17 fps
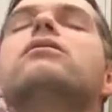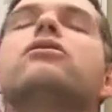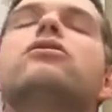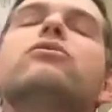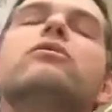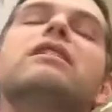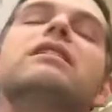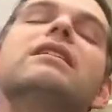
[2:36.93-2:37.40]

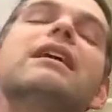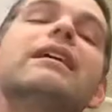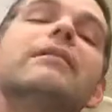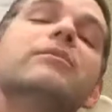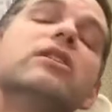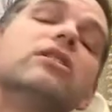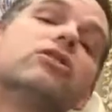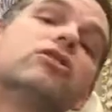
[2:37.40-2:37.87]
3
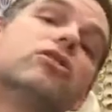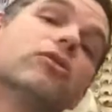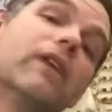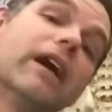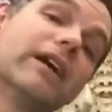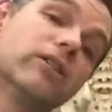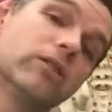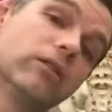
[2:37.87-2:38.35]
times each
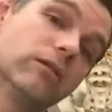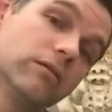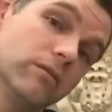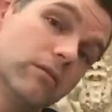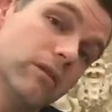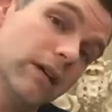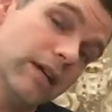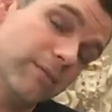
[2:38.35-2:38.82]
direction,
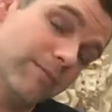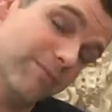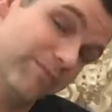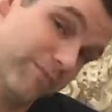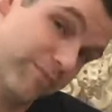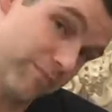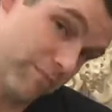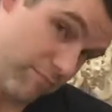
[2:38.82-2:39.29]
okay?
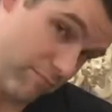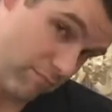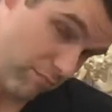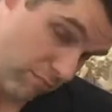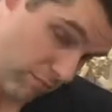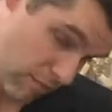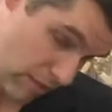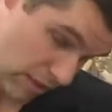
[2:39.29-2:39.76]

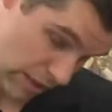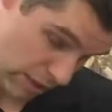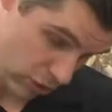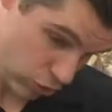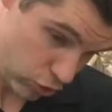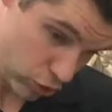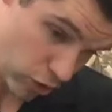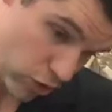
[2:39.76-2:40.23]

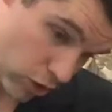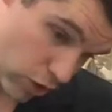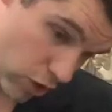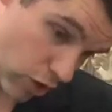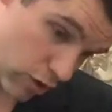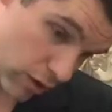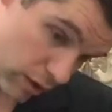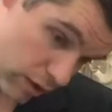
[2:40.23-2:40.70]
Shouldn't
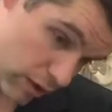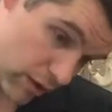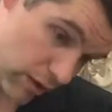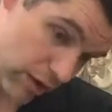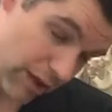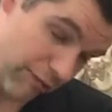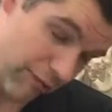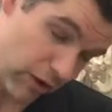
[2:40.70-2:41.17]
hurt.
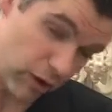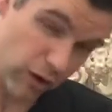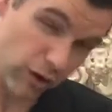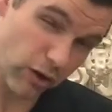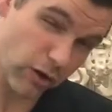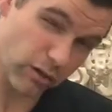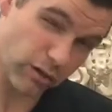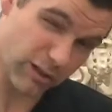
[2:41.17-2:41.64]
If it
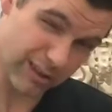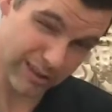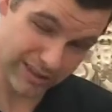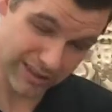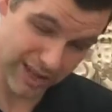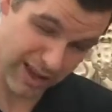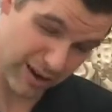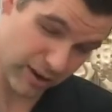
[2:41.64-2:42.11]
hurts, let's
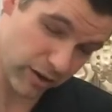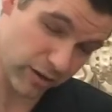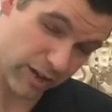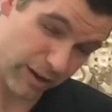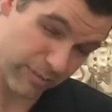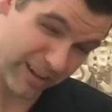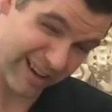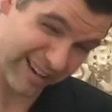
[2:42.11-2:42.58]
say it hurts,
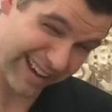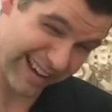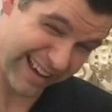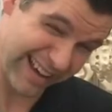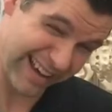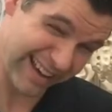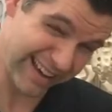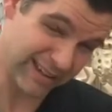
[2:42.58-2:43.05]
I'm here,
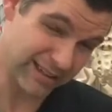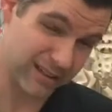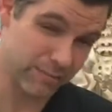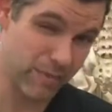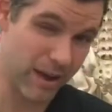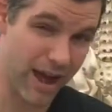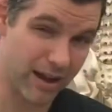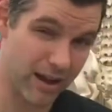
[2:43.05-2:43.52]
just
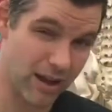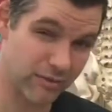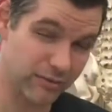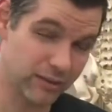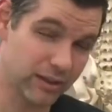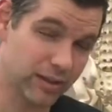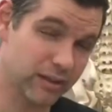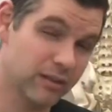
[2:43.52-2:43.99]
back off a
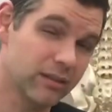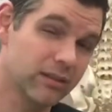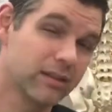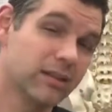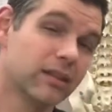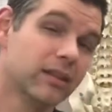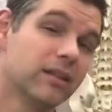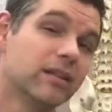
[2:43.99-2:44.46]
little
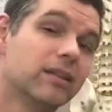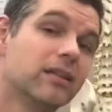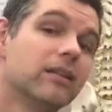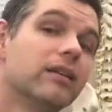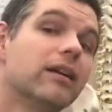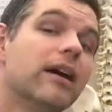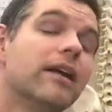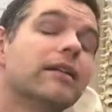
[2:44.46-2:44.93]

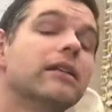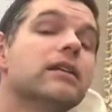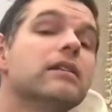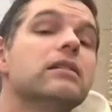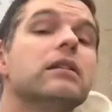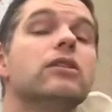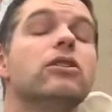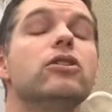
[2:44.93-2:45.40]
and
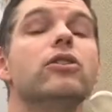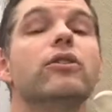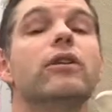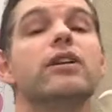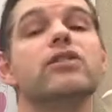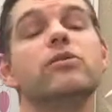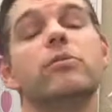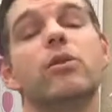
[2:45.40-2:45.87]
continue your
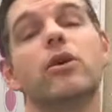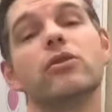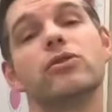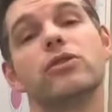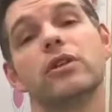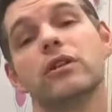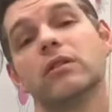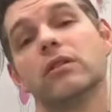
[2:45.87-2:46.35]
range of
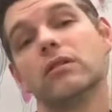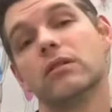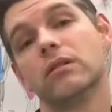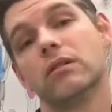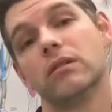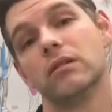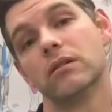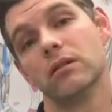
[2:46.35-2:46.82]
motion,
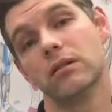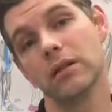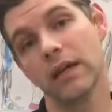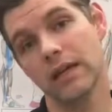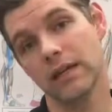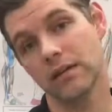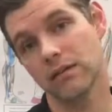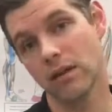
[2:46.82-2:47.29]

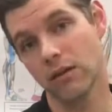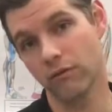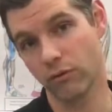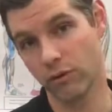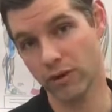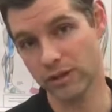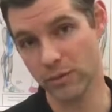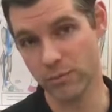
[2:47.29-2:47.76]
okay?
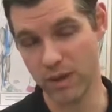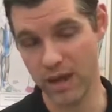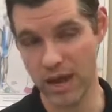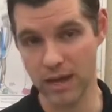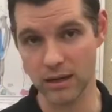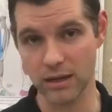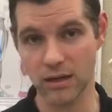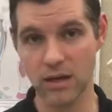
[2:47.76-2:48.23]
Avoid the
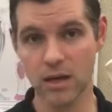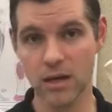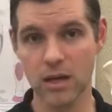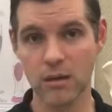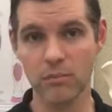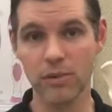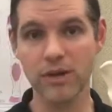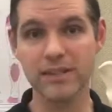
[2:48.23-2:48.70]
pain,
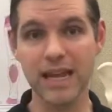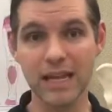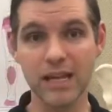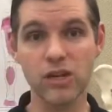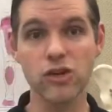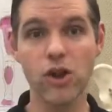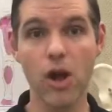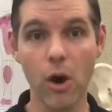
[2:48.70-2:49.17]
but take
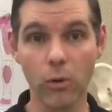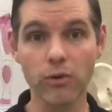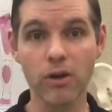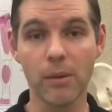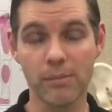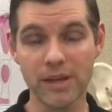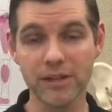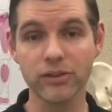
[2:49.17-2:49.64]
a note,
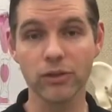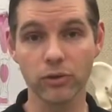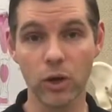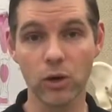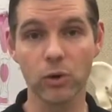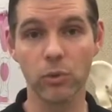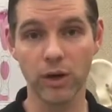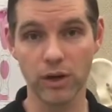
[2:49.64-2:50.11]
a mental
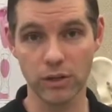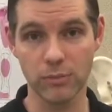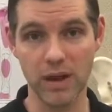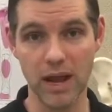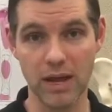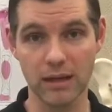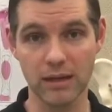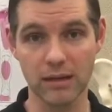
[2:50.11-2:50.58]
note of where your
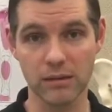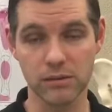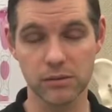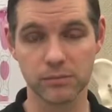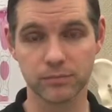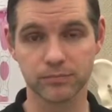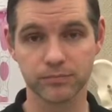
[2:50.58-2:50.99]
pain is.